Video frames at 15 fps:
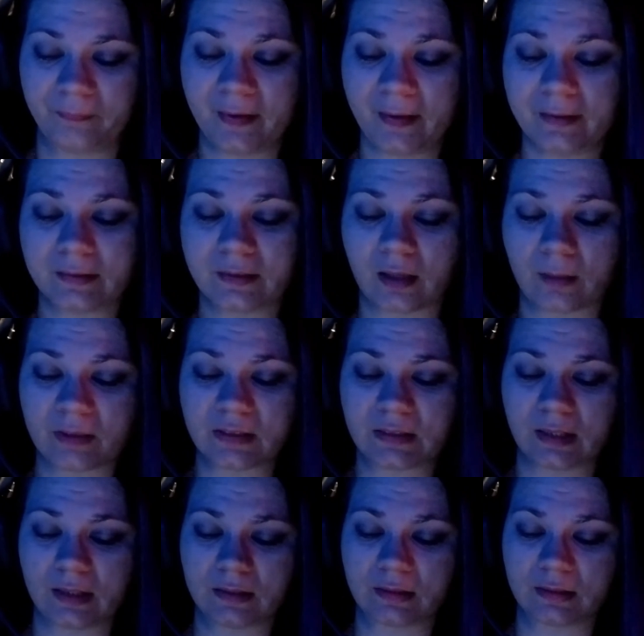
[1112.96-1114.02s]
Thomas
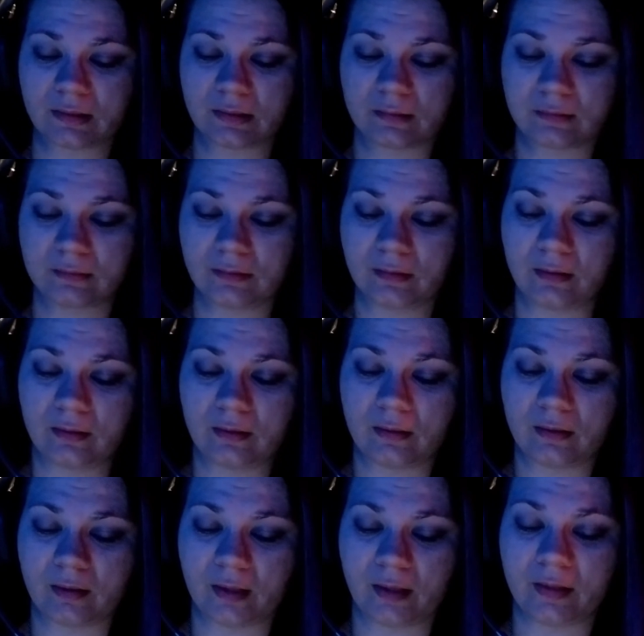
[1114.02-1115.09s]
hissed
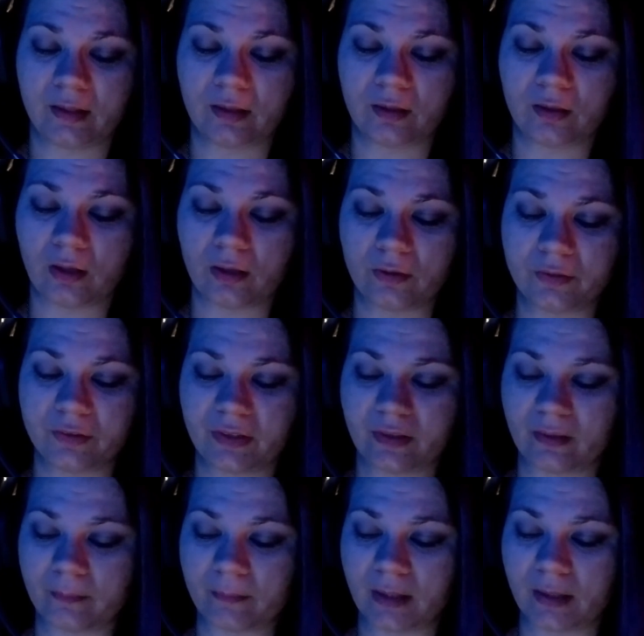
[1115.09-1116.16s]
and then called to
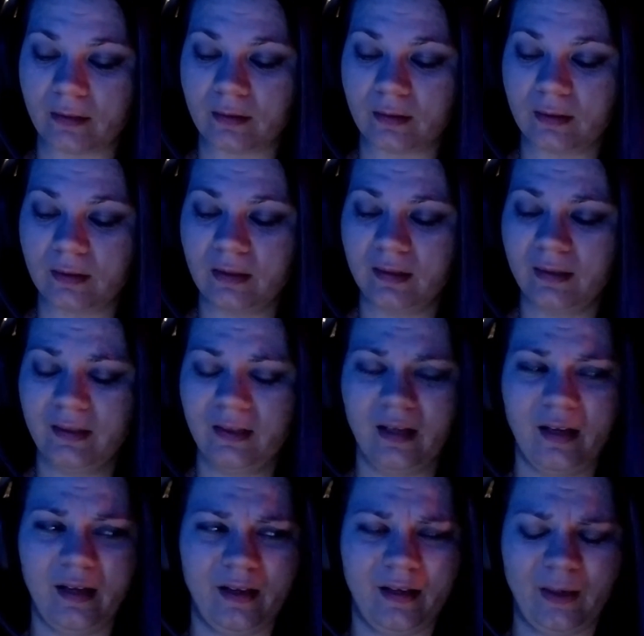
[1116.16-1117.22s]
the men,
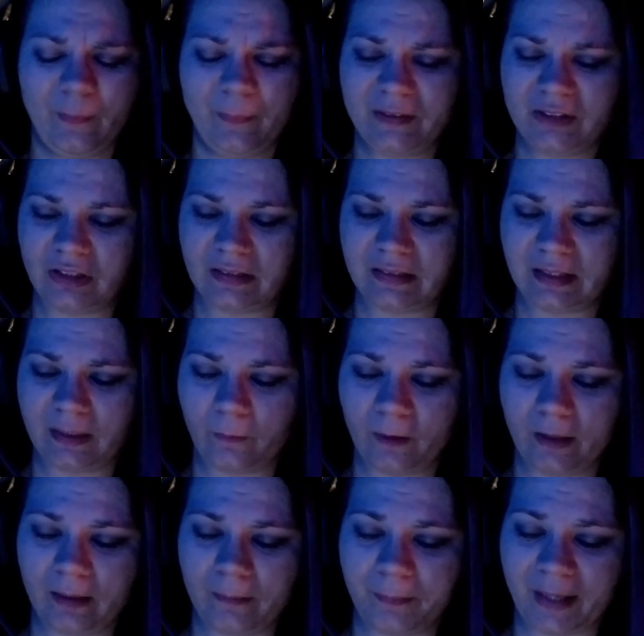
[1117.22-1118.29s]
"Help us, you
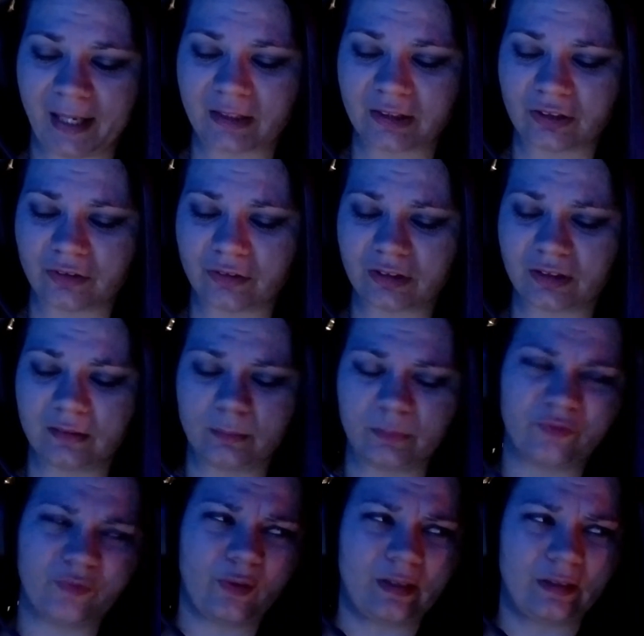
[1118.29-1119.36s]
dim-witted bastards,
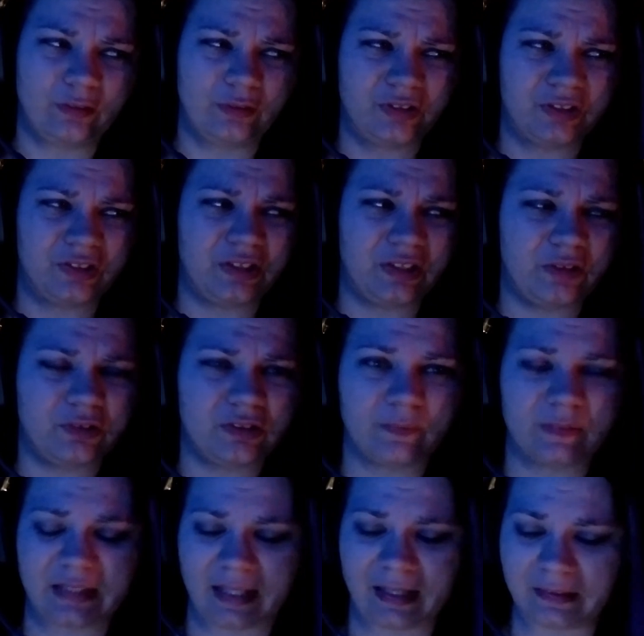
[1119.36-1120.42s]
before he loses the use of
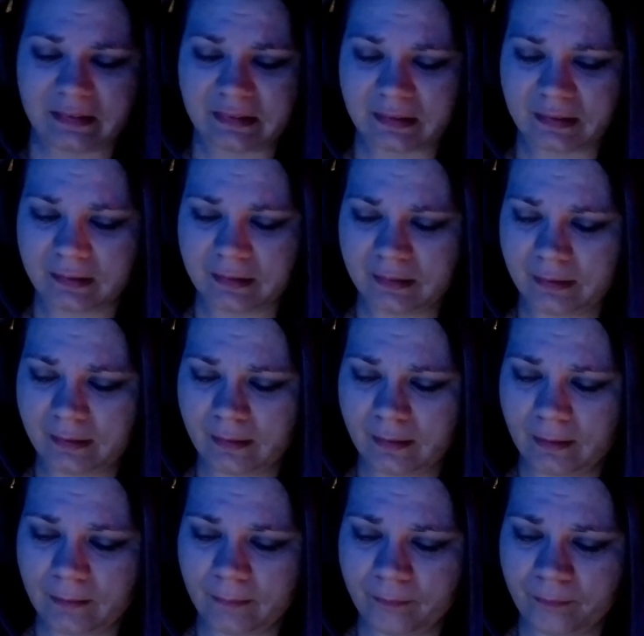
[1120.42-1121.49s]
his hands."
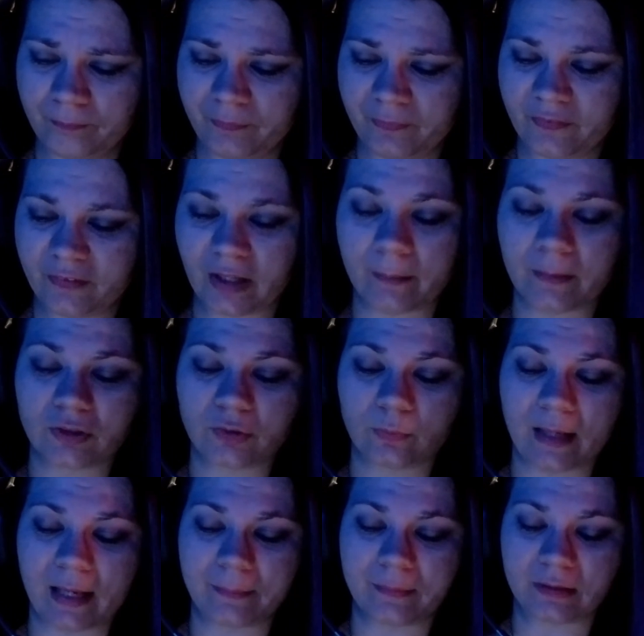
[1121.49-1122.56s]
Thomas
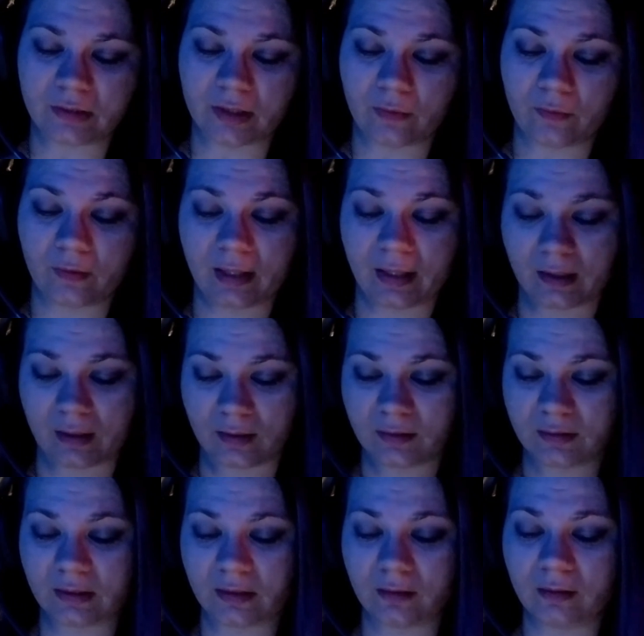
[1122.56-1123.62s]
wrapped his own
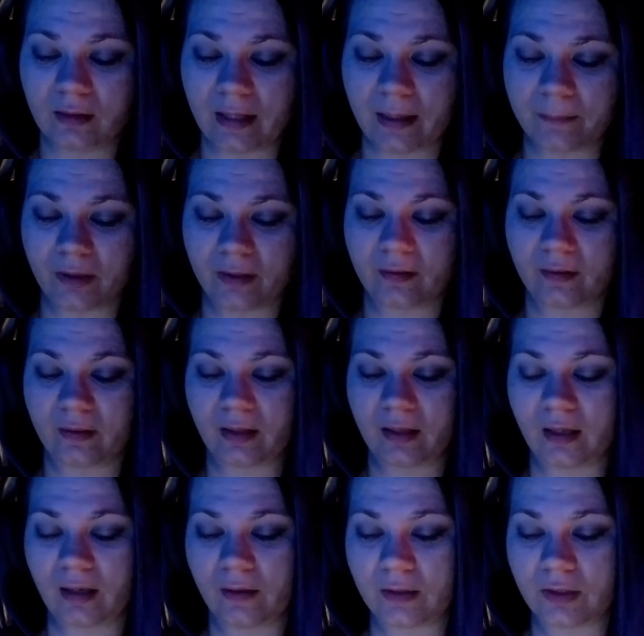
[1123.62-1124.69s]
hands and climbed onto the
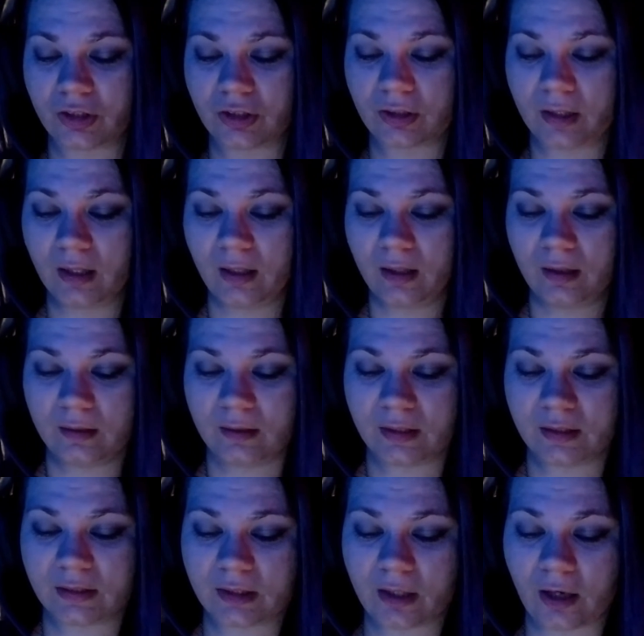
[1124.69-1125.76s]
carriage,
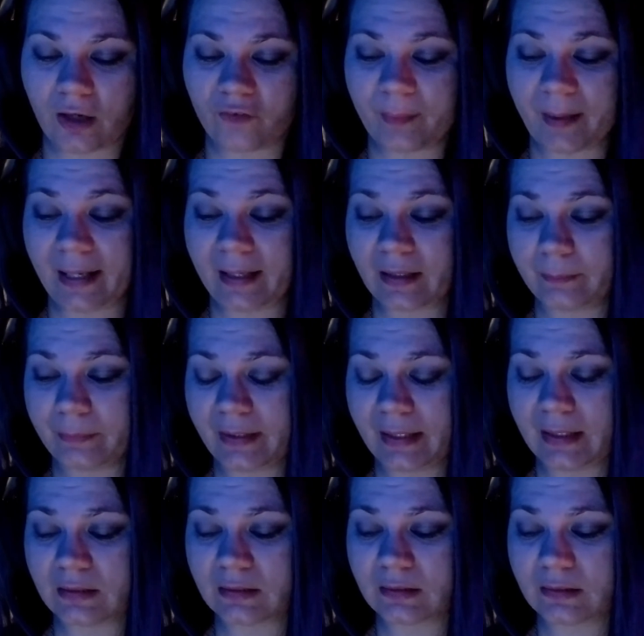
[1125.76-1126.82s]
his scarf back in
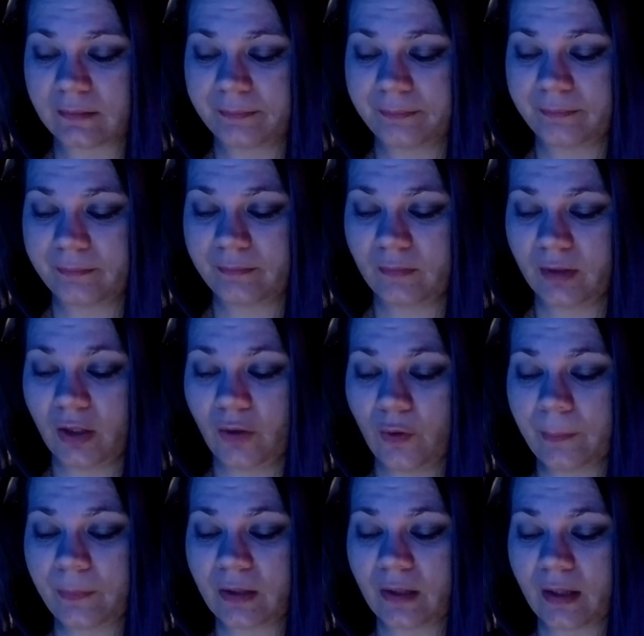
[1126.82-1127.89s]
place. He
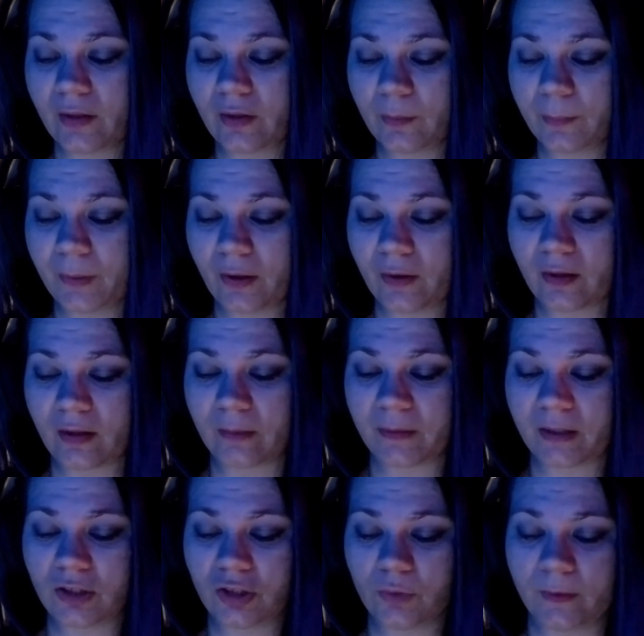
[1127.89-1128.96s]
gripped another part of the
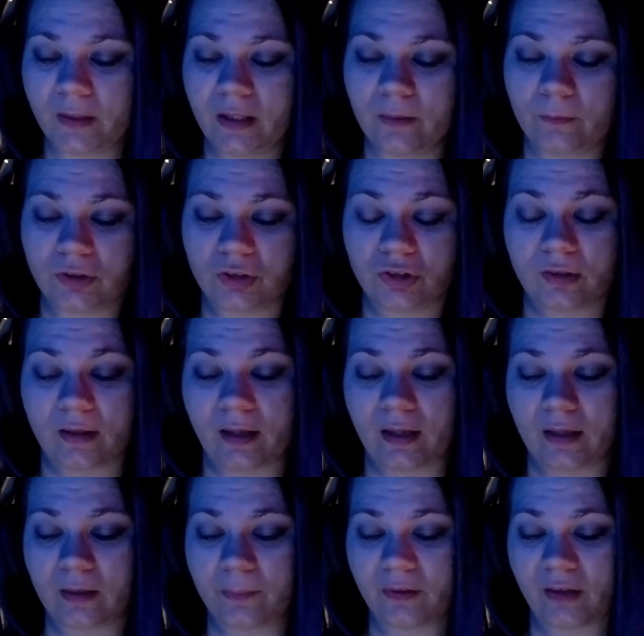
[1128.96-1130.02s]
bench Reed was
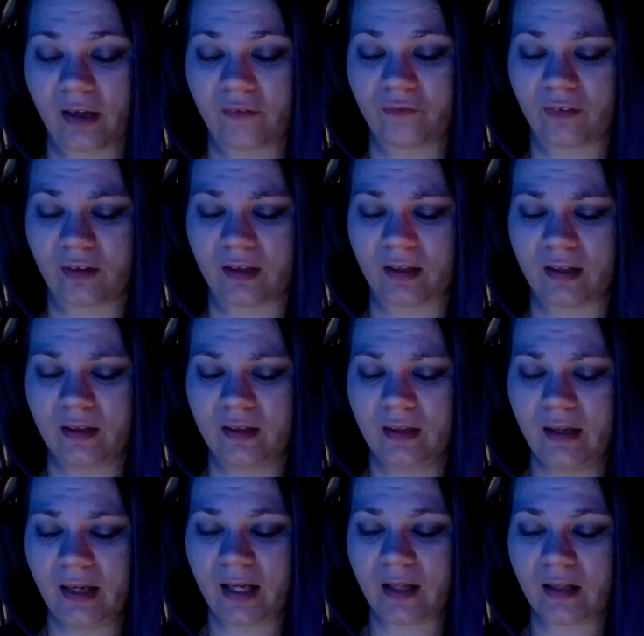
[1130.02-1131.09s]
trying to pry free,
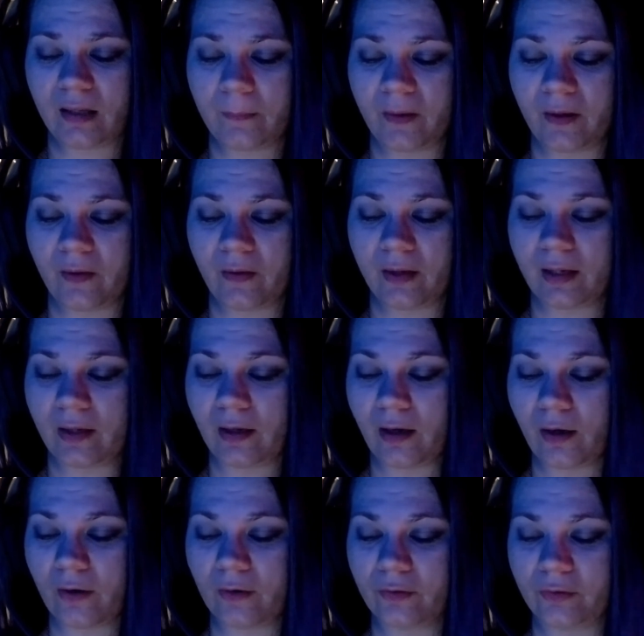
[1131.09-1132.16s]
and then Baron and
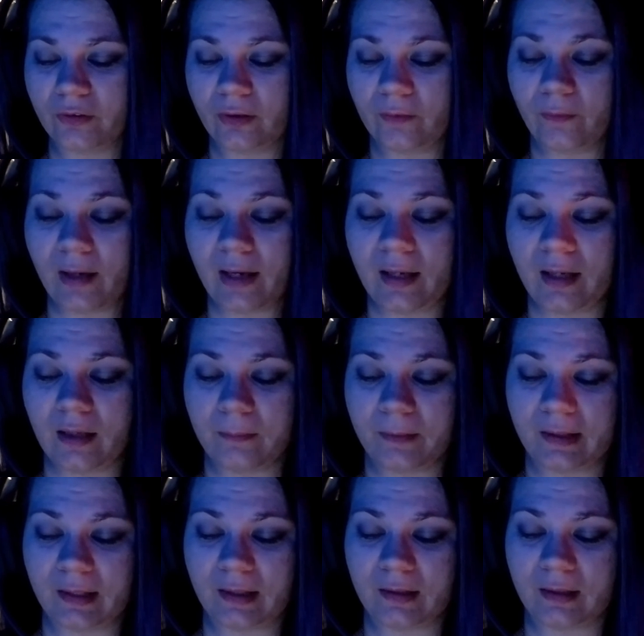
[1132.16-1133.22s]
Arnold and Reagan
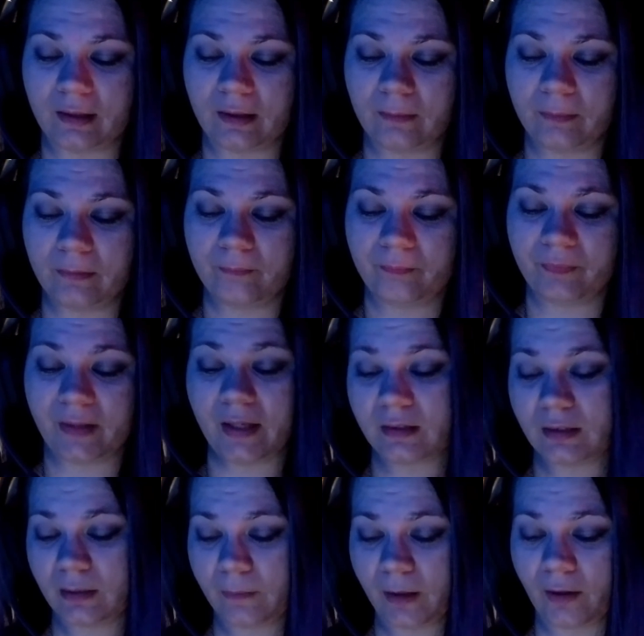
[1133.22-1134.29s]
began to help, and
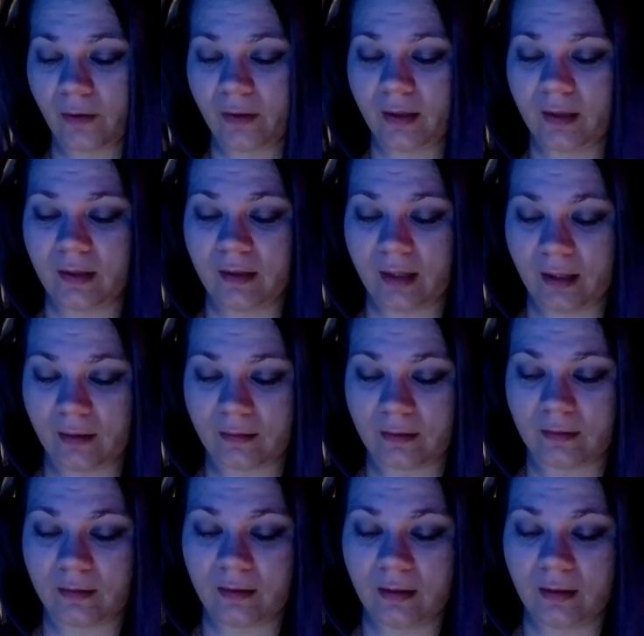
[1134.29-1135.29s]
Tim Aaron and Nathan